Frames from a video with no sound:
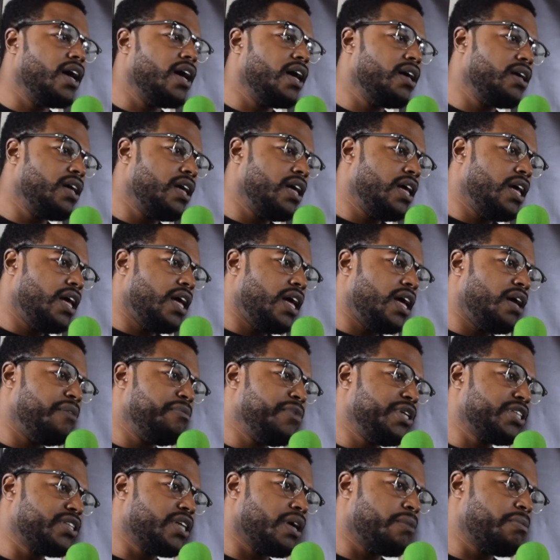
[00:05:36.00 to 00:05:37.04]
I, I
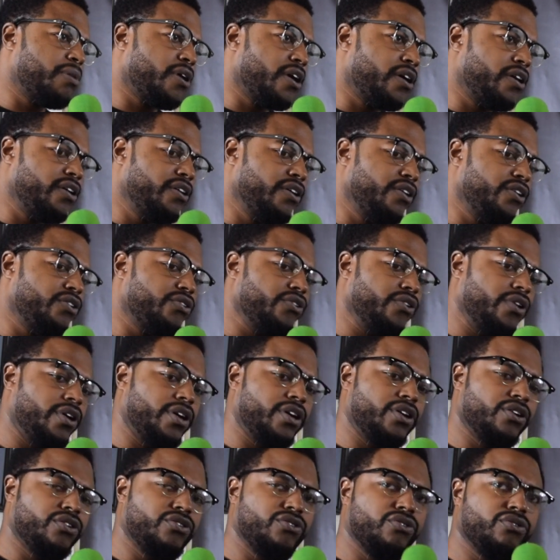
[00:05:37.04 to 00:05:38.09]
missed that part of history.
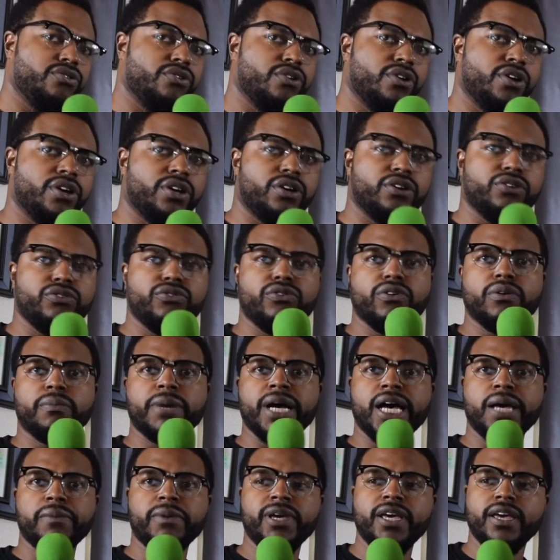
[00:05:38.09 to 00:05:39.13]
Could you could you
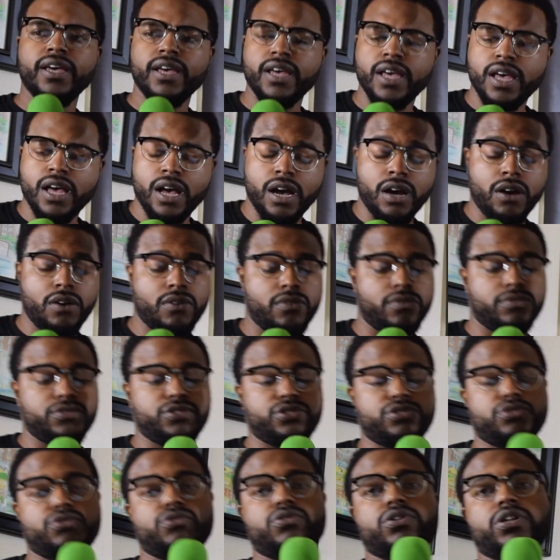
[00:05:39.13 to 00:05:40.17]
remind me? Oh,
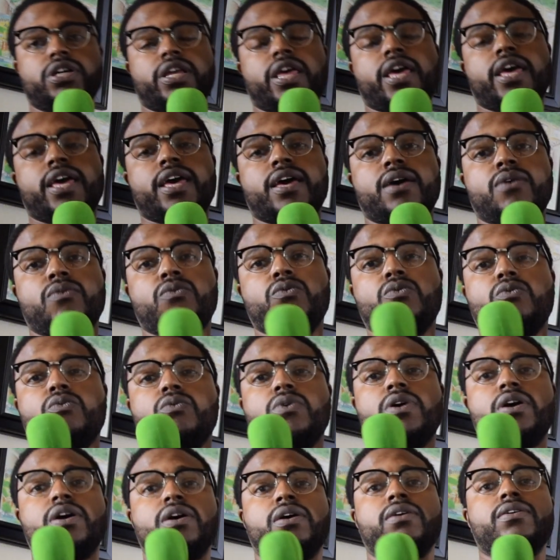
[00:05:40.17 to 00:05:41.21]
sure, yeah.
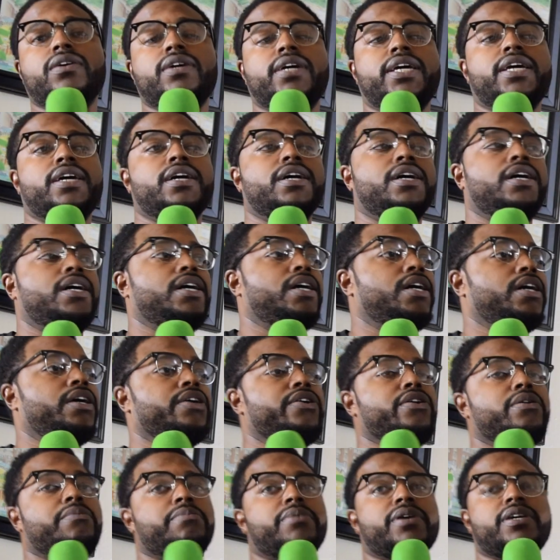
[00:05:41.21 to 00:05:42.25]
Well, uh,
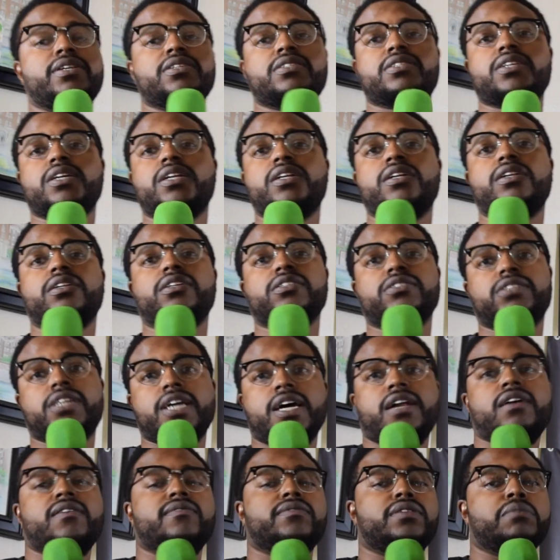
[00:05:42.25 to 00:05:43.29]
European settlers
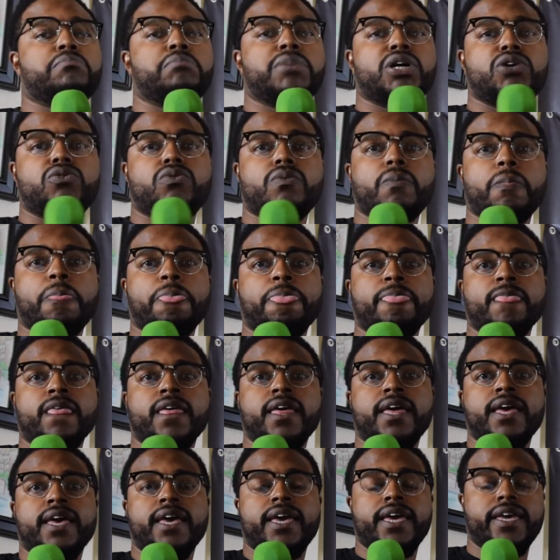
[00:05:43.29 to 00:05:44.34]
got off the boat.
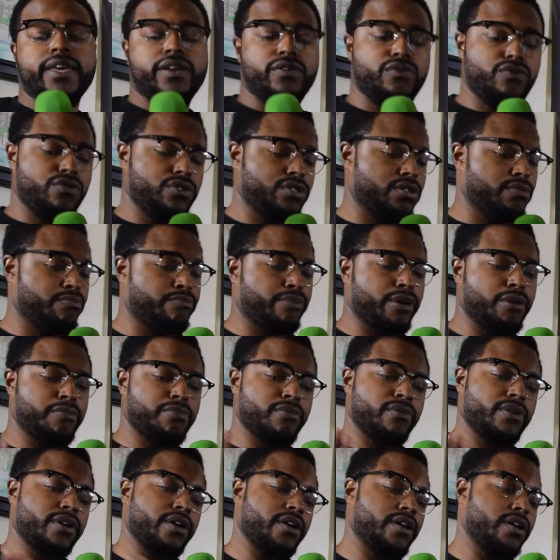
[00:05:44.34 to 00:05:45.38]
It was some
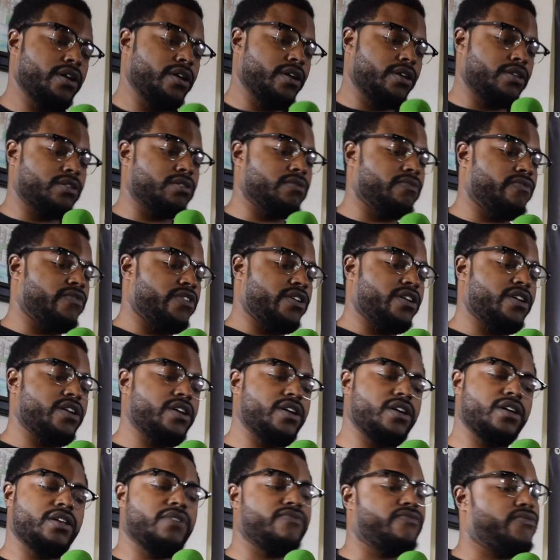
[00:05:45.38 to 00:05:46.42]
people here, some
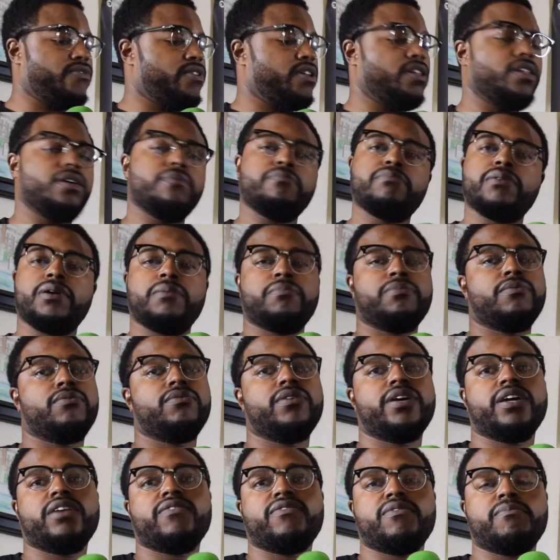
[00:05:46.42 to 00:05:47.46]
very friendly people,
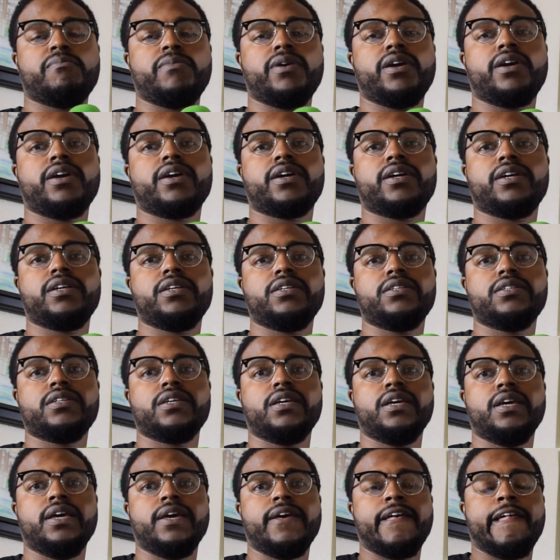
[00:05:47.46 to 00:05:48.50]
Native Americans.
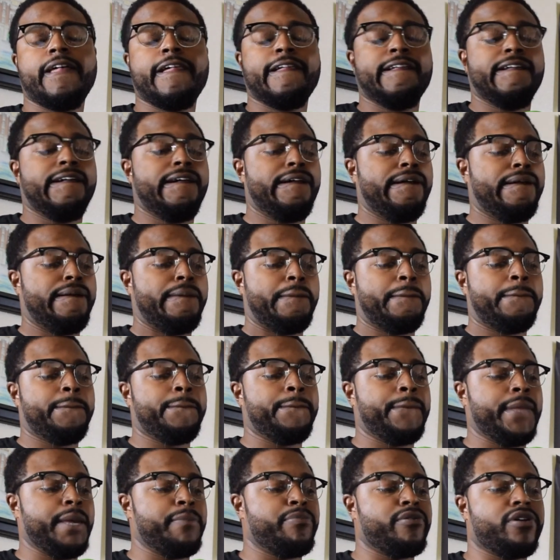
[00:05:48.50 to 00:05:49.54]
Um,
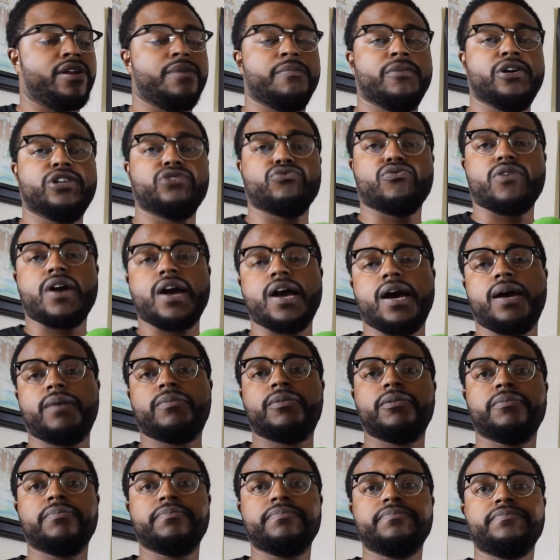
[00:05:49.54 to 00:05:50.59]
they pretty much robbed
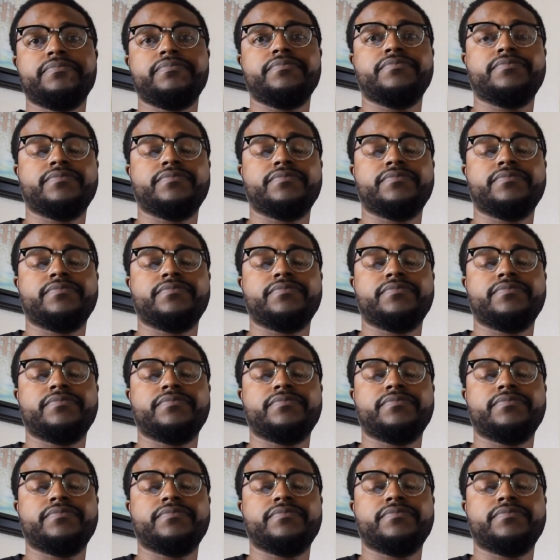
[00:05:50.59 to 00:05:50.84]
them,